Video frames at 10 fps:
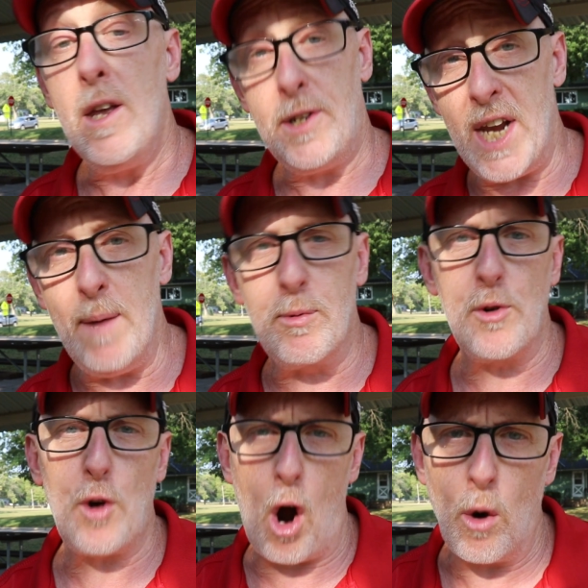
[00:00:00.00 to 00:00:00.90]
Teams
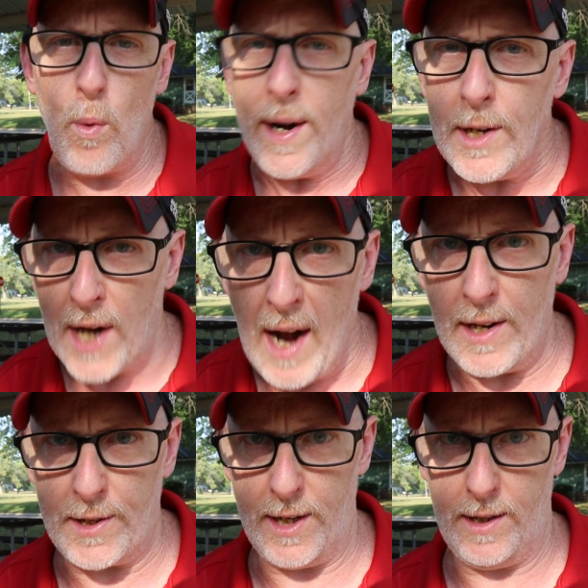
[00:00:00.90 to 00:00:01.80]
which are already
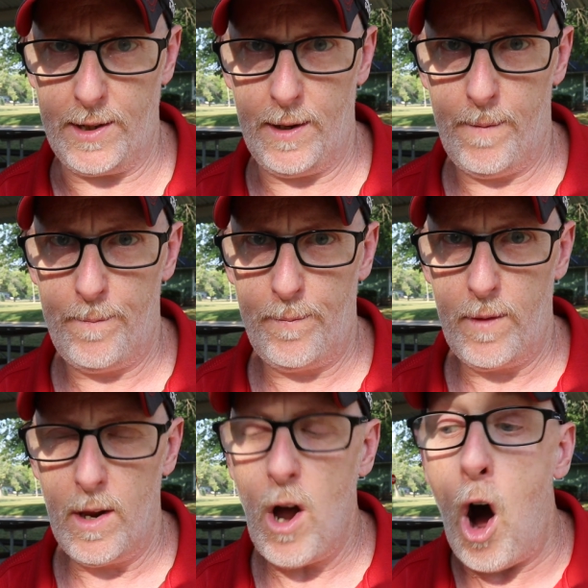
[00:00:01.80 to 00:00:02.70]
dynasties,
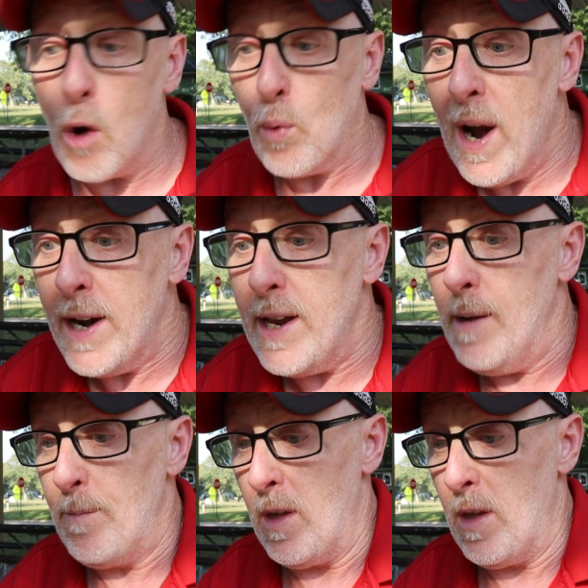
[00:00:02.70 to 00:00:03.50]
already